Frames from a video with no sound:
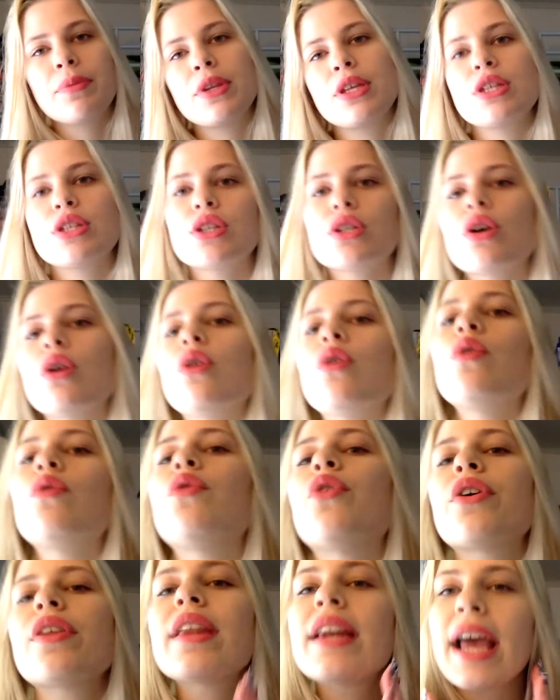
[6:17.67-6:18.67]
So
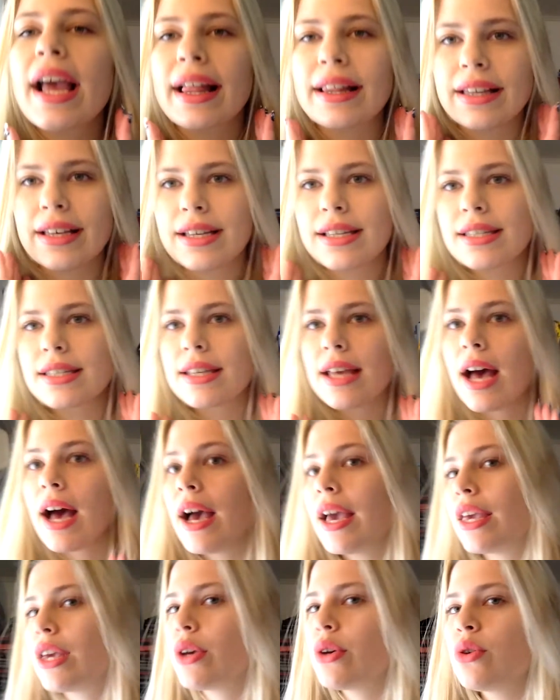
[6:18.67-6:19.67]
for the necklace, I
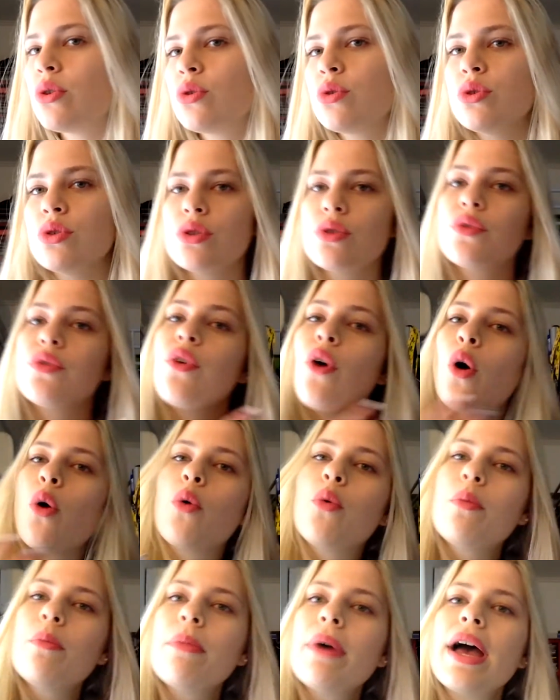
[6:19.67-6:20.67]
used
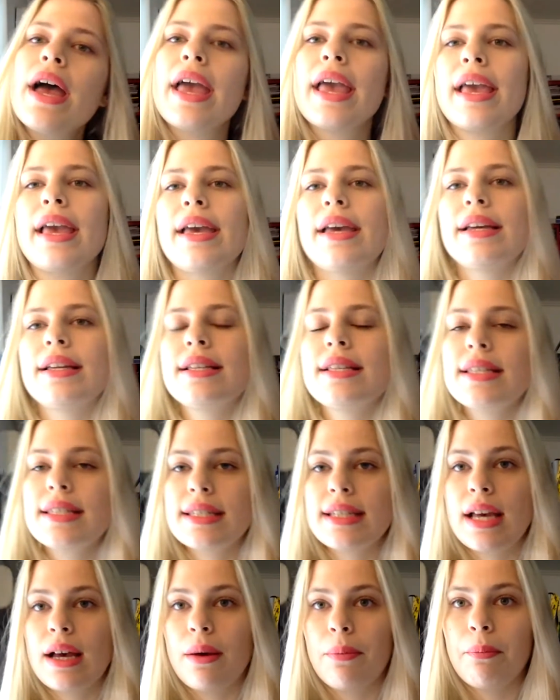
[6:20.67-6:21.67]
foam and
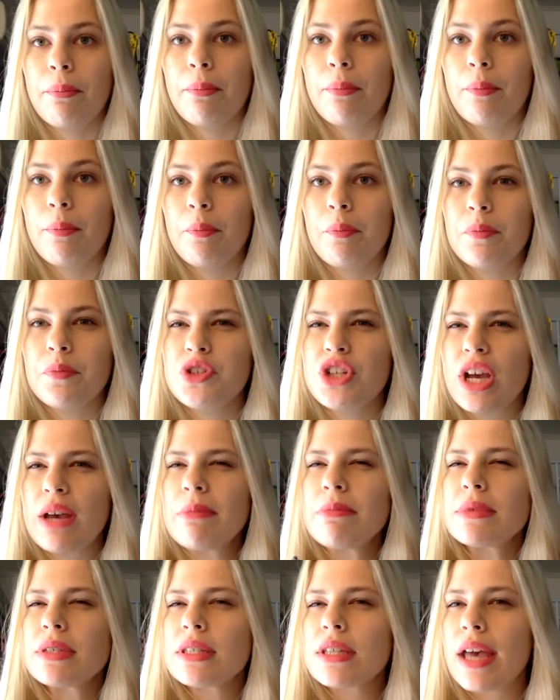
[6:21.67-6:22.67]
some
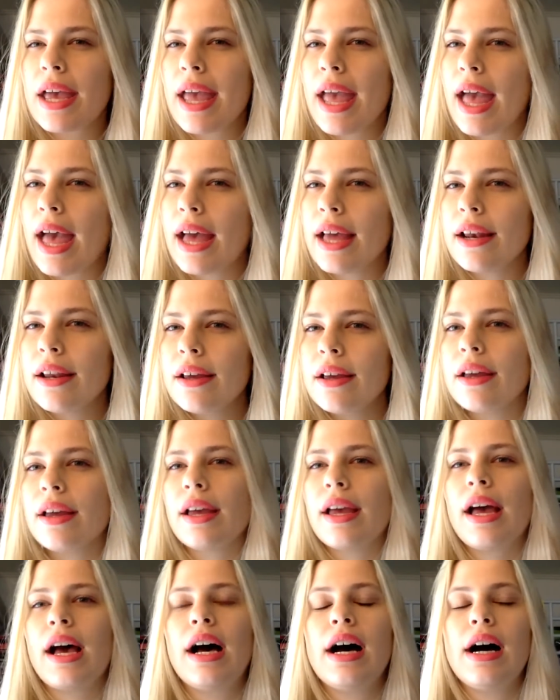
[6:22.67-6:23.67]
gems I had.
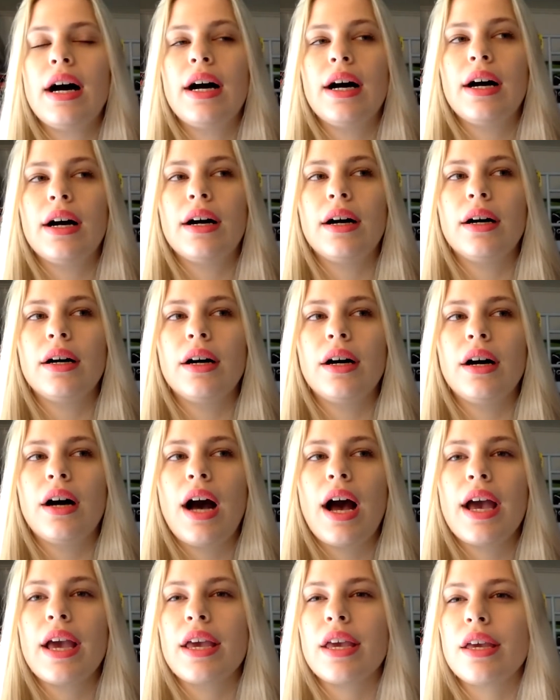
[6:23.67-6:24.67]

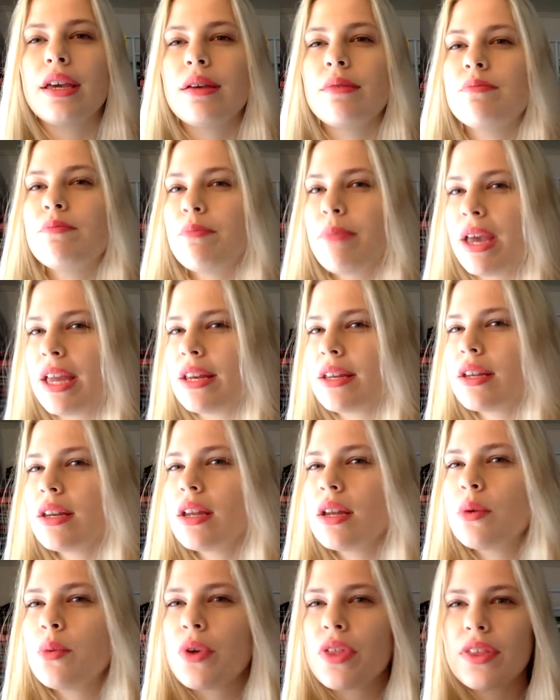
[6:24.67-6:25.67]
I painted
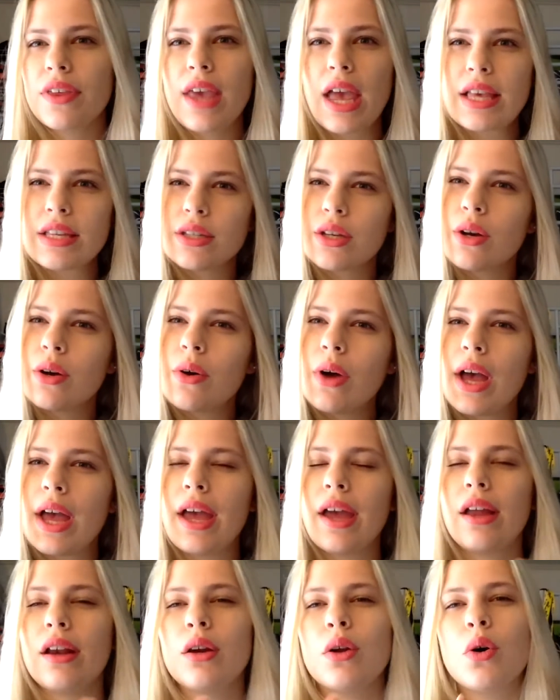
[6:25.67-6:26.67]
it with gesso
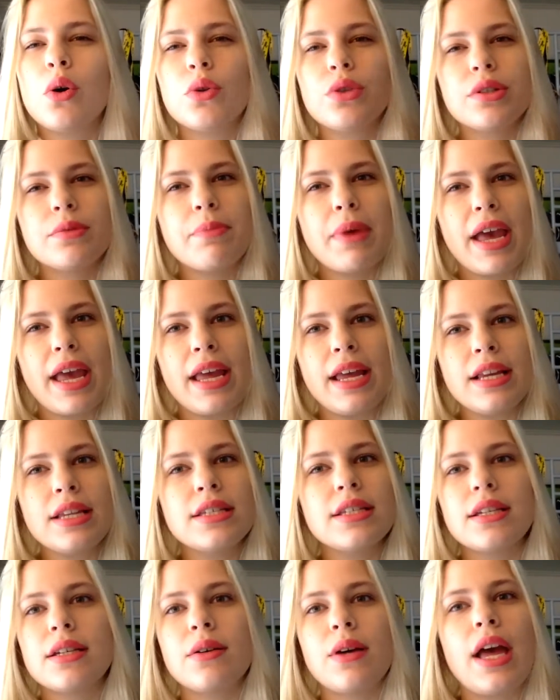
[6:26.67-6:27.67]
and golden
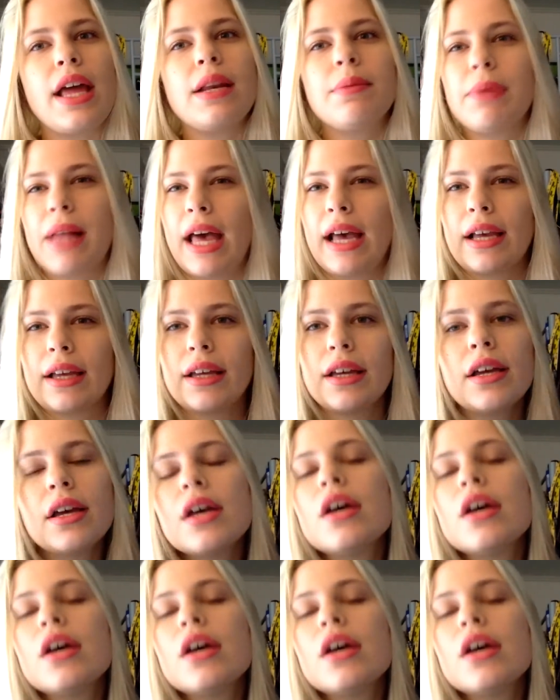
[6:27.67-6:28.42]
paint and black.